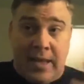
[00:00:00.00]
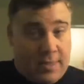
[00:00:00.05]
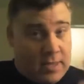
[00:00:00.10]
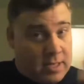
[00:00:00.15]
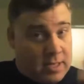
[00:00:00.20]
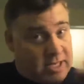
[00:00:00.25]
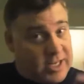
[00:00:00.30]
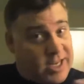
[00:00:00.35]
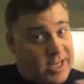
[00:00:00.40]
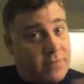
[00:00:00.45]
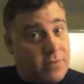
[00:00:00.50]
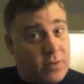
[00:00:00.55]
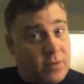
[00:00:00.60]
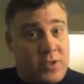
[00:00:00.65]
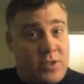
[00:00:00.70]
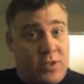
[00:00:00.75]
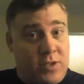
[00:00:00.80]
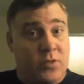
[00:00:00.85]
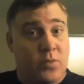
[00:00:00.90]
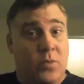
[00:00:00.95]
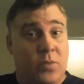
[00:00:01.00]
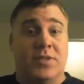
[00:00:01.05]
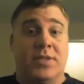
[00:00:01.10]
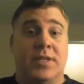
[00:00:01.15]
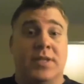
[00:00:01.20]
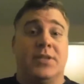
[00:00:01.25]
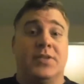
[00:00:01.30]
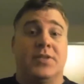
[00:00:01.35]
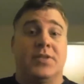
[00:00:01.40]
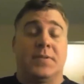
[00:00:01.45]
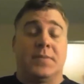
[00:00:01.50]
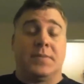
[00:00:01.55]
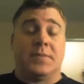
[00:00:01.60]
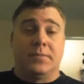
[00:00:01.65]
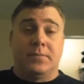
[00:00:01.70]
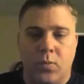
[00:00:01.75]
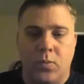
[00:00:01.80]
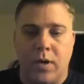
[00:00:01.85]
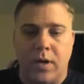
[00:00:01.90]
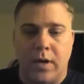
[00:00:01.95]
The differences was this,
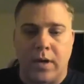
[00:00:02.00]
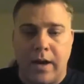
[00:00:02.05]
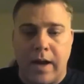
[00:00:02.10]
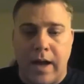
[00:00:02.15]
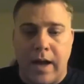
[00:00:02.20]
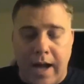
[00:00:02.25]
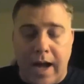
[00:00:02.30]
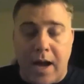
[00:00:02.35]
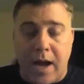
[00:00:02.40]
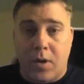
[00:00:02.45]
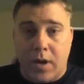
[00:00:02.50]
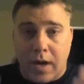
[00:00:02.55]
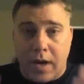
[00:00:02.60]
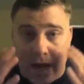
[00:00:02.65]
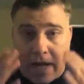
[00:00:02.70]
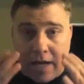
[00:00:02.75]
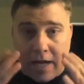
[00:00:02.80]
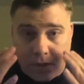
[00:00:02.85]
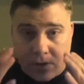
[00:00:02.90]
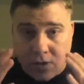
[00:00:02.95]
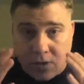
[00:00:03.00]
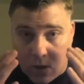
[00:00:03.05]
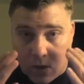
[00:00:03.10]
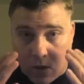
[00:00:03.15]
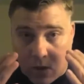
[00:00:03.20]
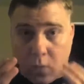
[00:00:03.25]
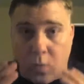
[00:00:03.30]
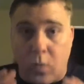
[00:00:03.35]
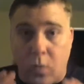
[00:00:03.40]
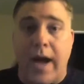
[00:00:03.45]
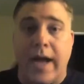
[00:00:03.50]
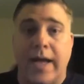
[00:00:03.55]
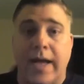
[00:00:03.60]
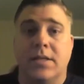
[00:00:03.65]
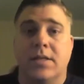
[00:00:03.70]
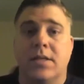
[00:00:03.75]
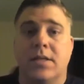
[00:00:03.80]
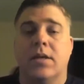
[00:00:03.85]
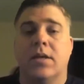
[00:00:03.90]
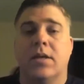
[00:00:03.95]
where our eyes are
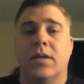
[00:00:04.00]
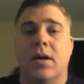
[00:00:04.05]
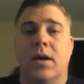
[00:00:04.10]
white.